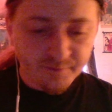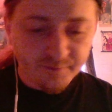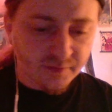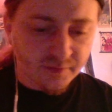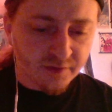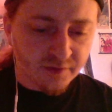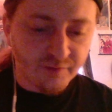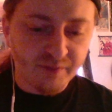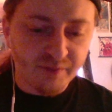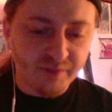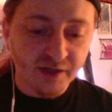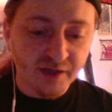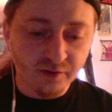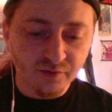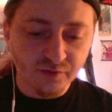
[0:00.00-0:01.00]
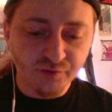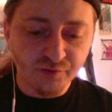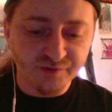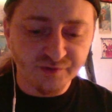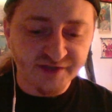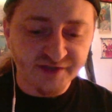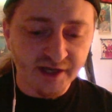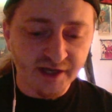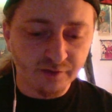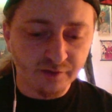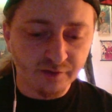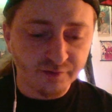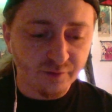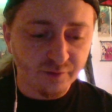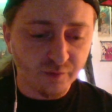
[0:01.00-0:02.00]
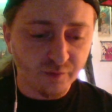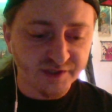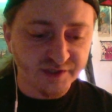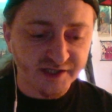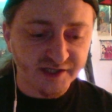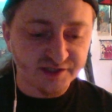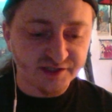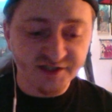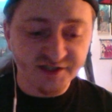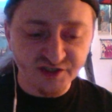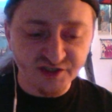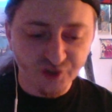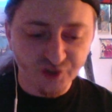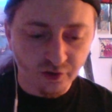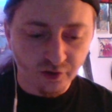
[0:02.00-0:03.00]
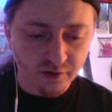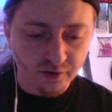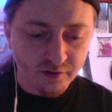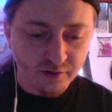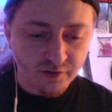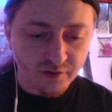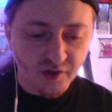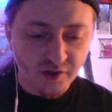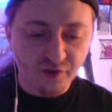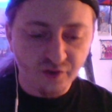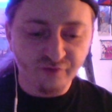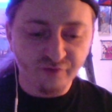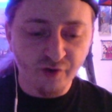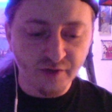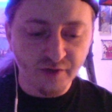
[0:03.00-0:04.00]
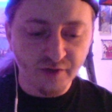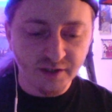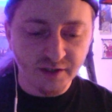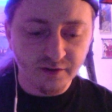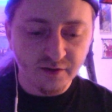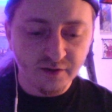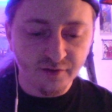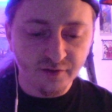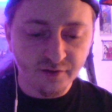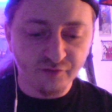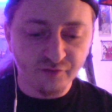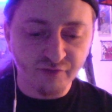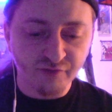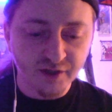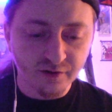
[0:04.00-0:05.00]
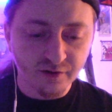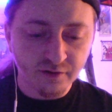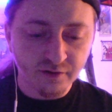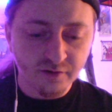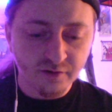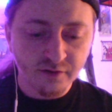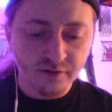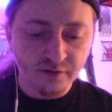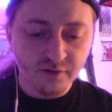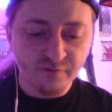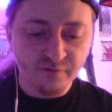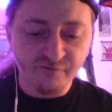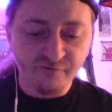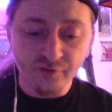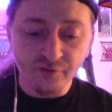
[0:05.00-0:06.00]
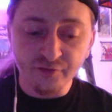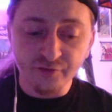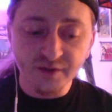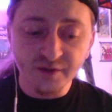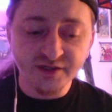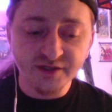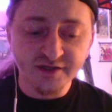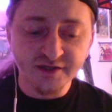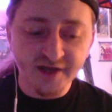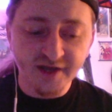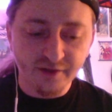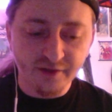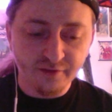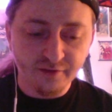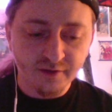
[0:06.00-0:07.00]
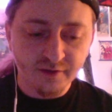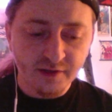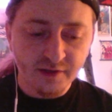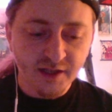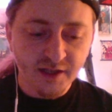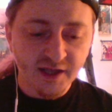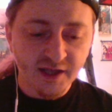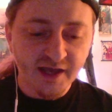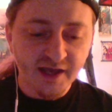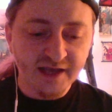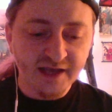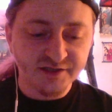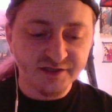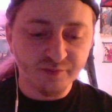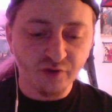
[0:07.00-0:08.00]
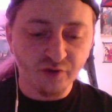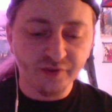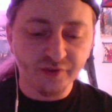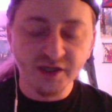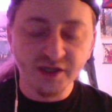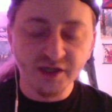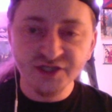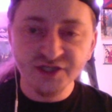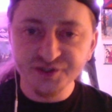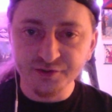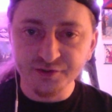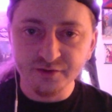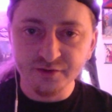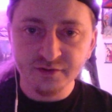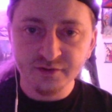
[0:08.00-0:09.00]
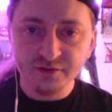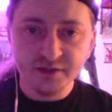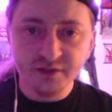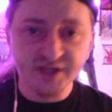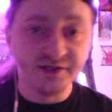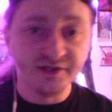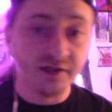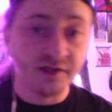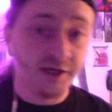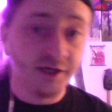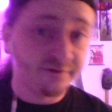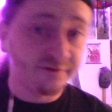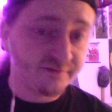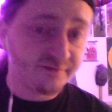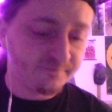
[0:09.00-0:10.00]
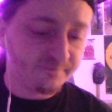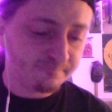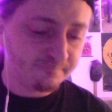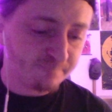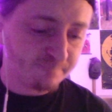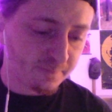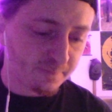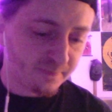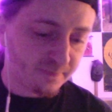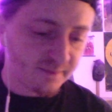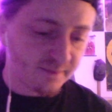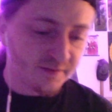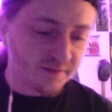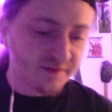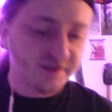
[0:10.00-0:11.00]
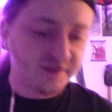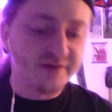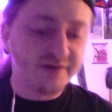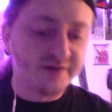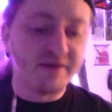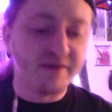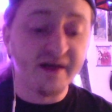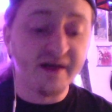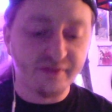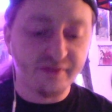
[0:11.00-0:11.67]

the bell whose sound was a seesaw, throwing the ringer further into death as it brought the listener into life. Kebeth